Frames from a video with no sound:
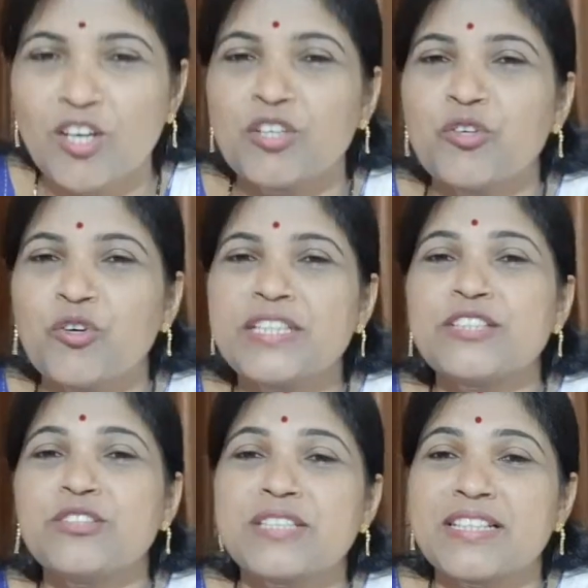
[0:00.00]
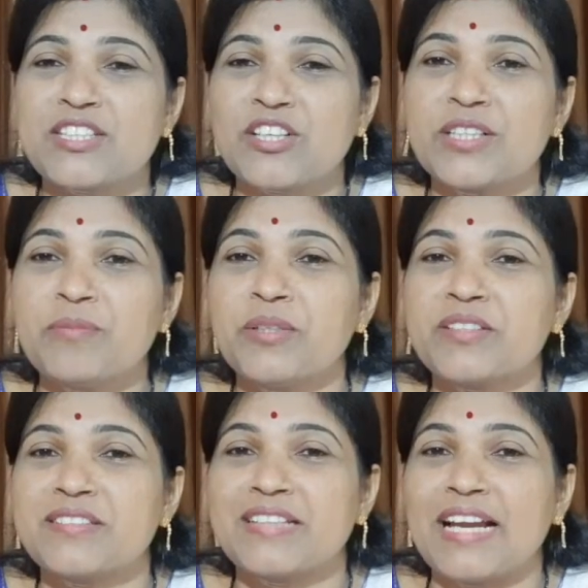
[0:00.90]
No need to say sorry,
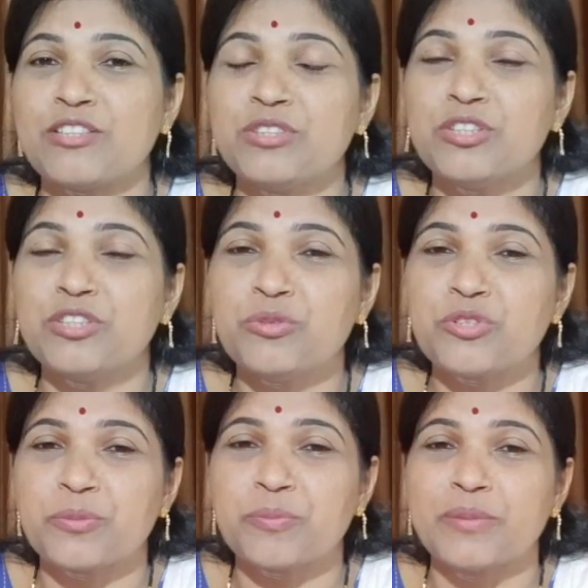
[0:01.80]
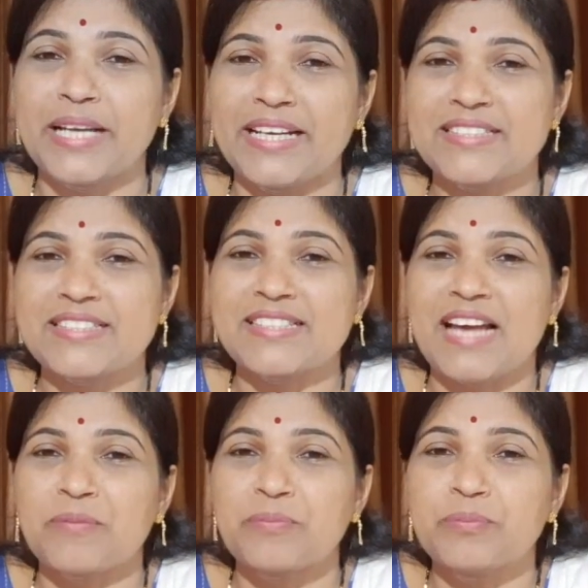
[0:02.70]
but try to use your brain
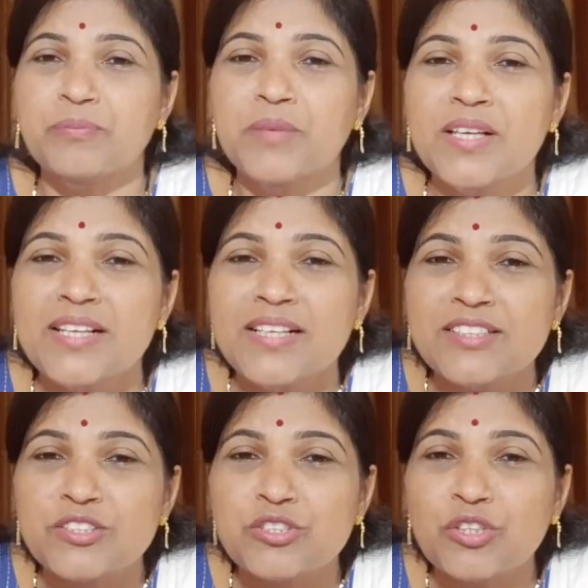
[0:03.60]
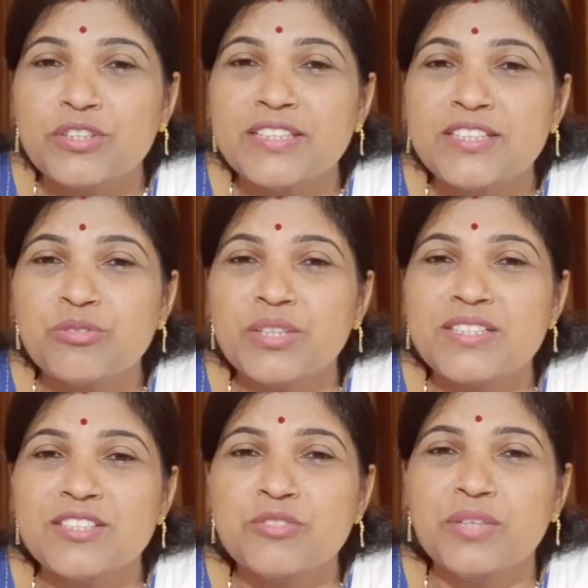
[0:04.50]
sharp. So these
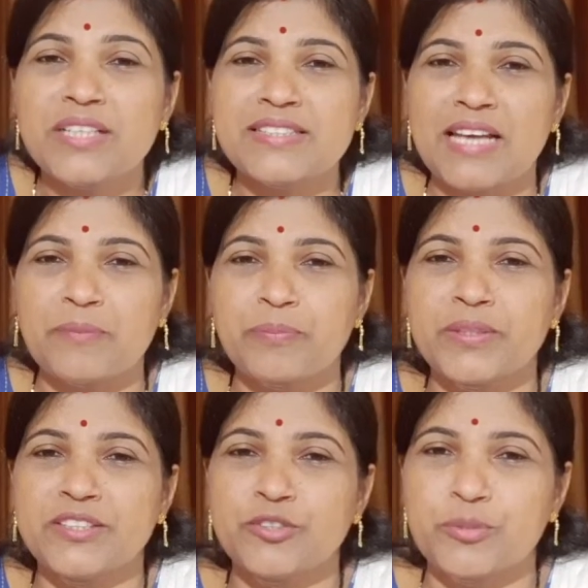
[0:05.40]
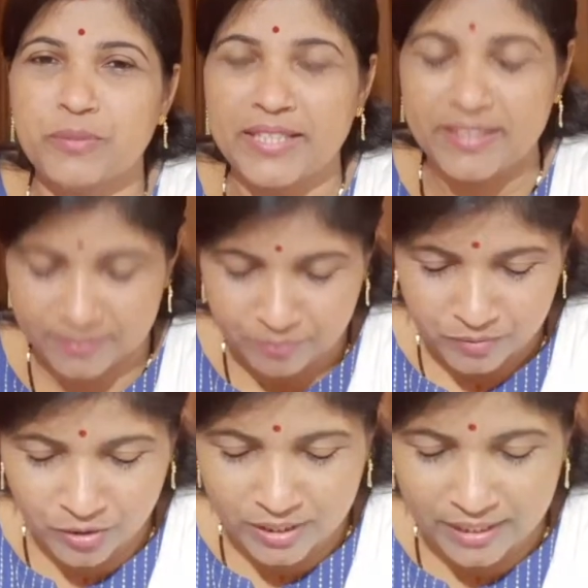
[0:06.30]
questions will sharpen your brain.
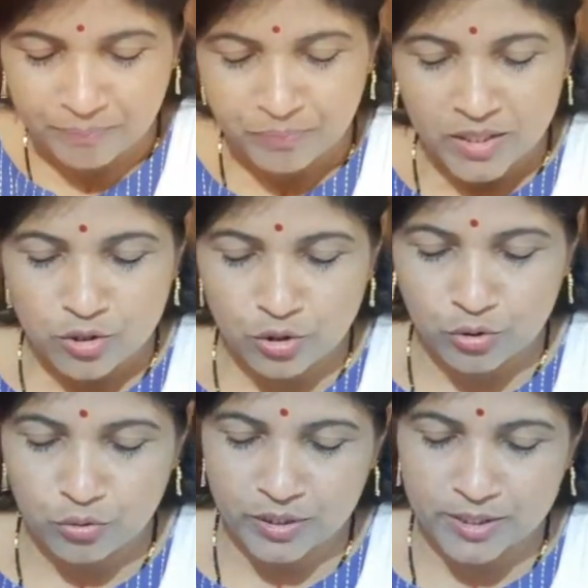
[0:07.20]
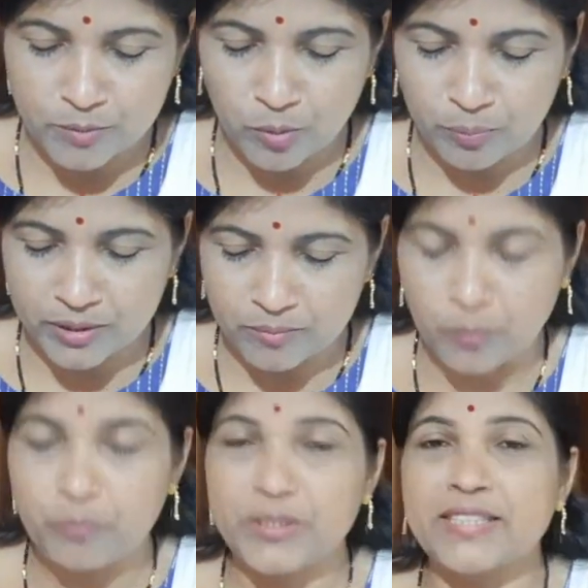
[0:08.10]
Okay. So who is Mopin?
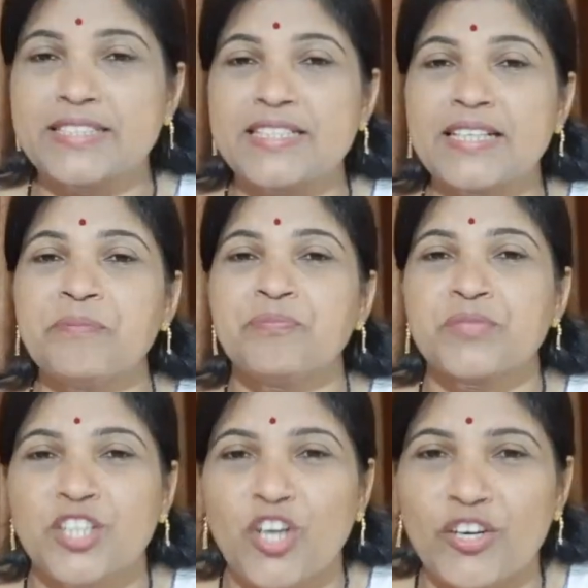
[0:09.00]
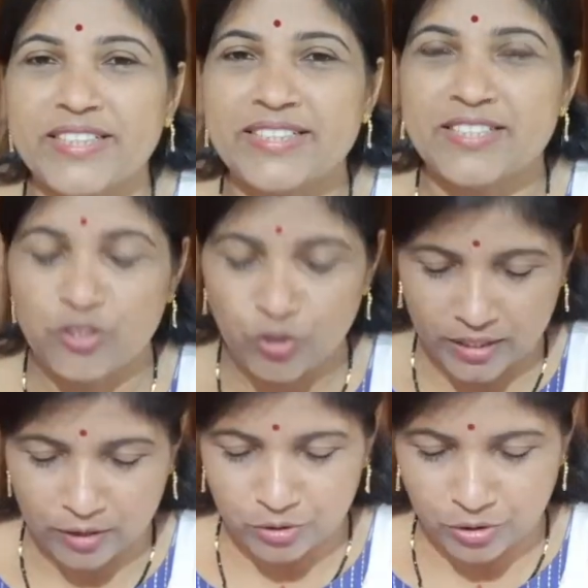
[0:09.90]
Mopin is a goddess, no doubt.